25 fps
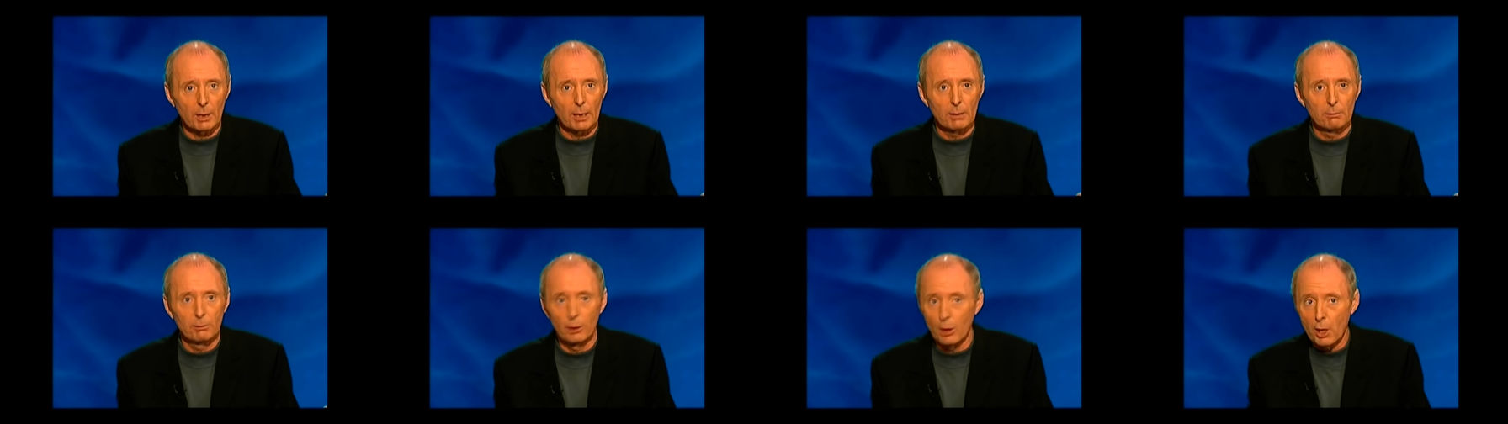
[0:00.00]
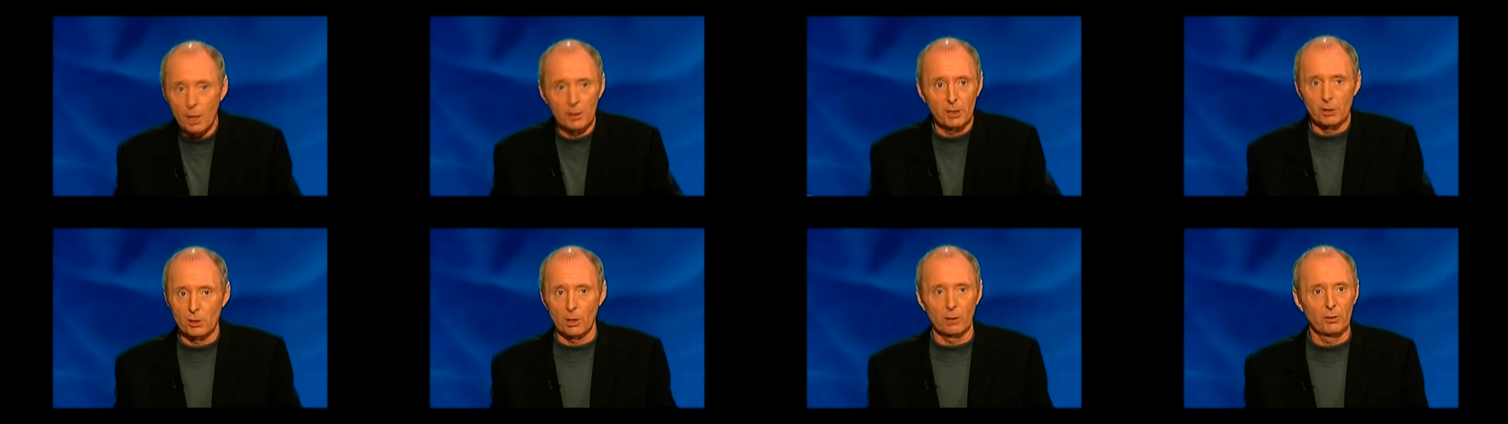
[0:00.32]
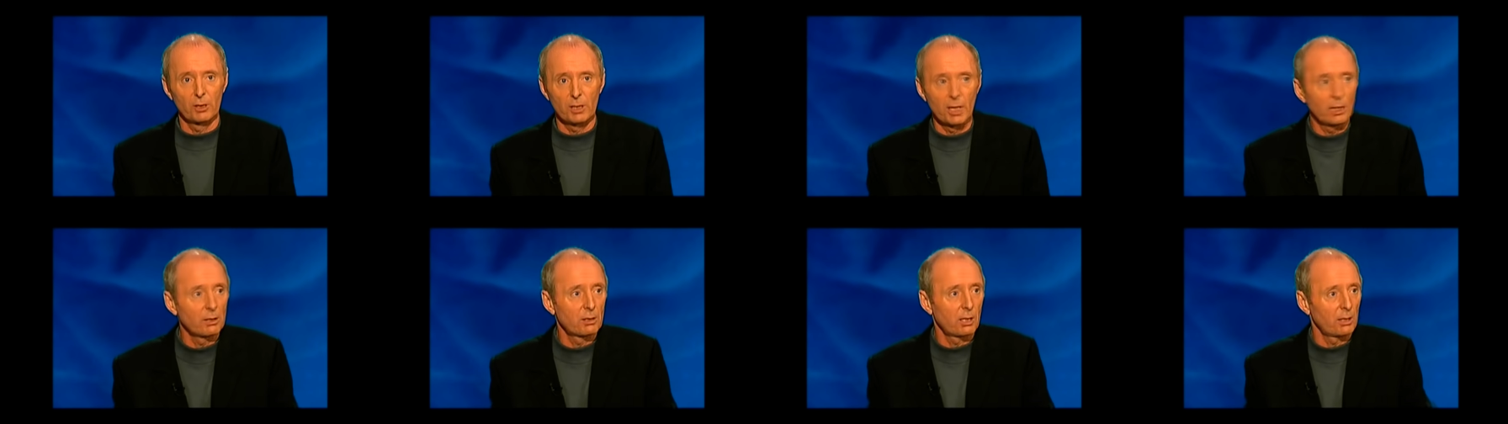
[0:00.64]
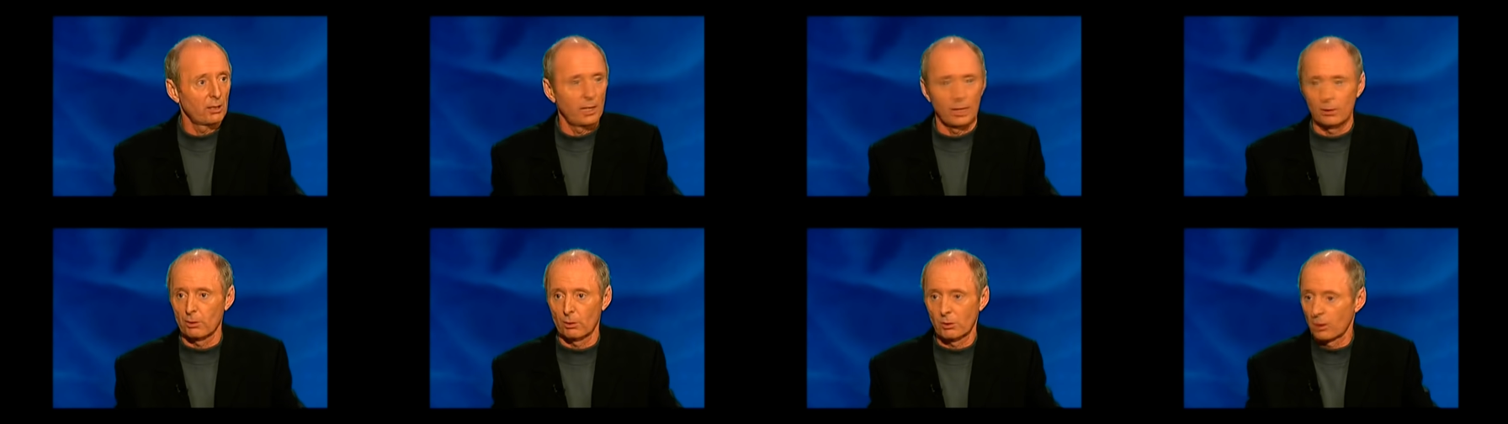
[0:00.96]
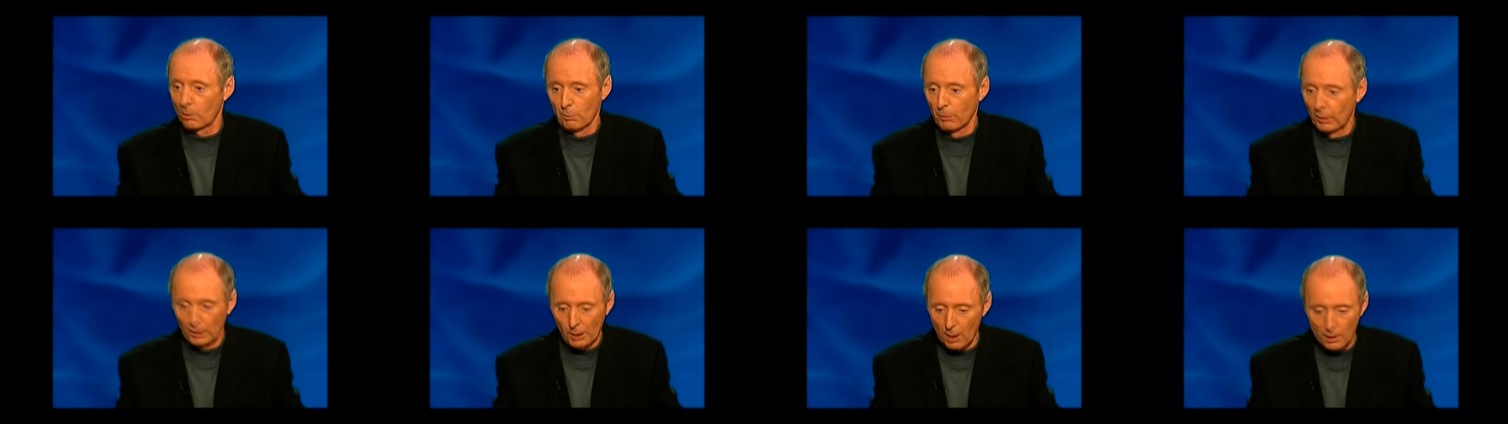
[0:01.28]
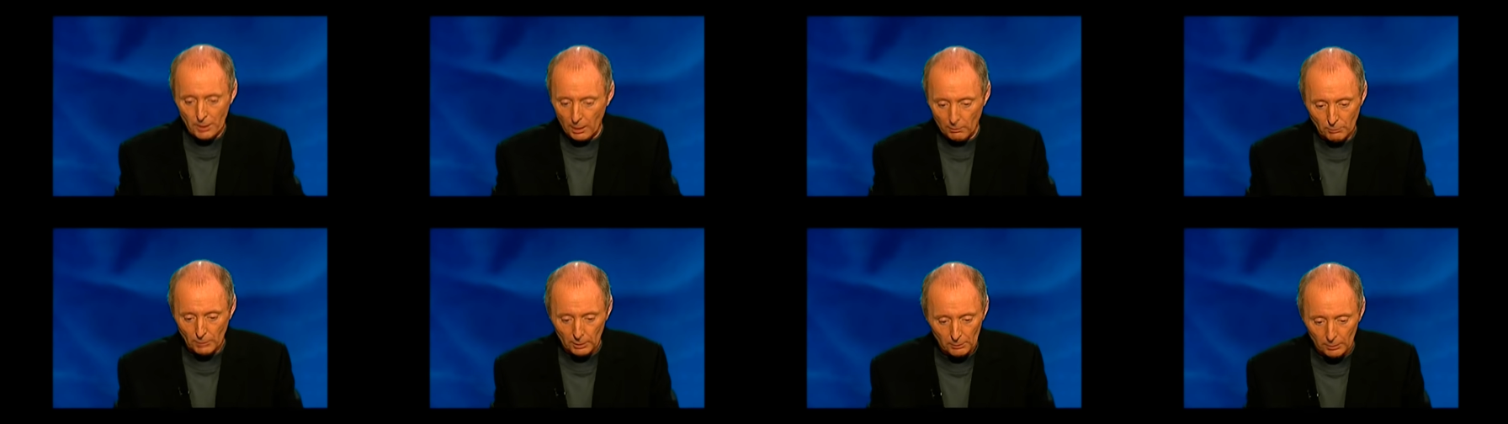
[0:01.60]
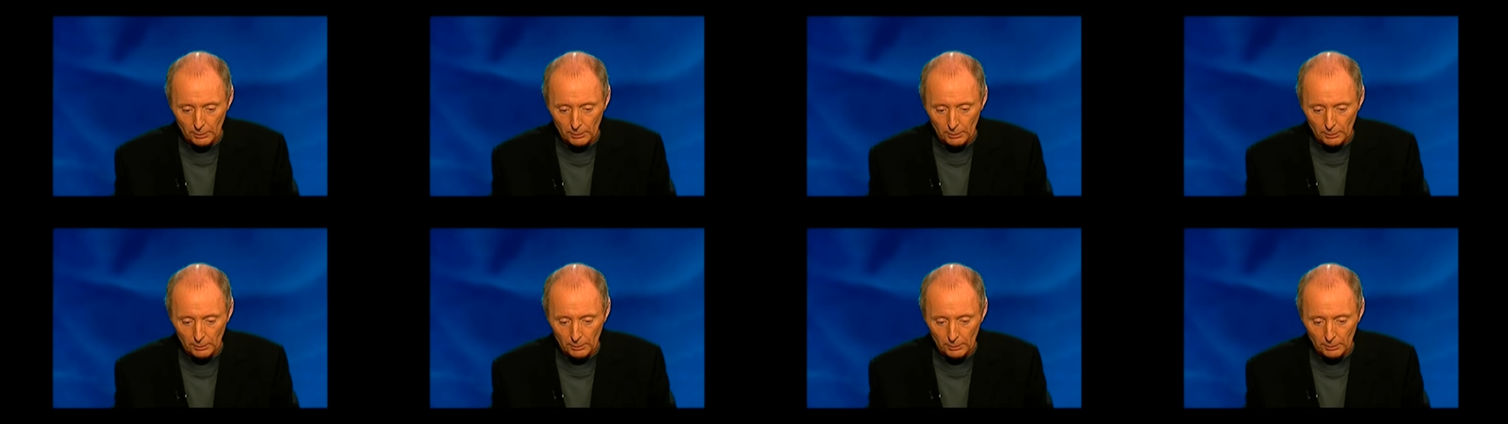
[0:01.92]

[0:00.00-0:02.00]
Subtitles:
they learn it on the internet or something, I don't know.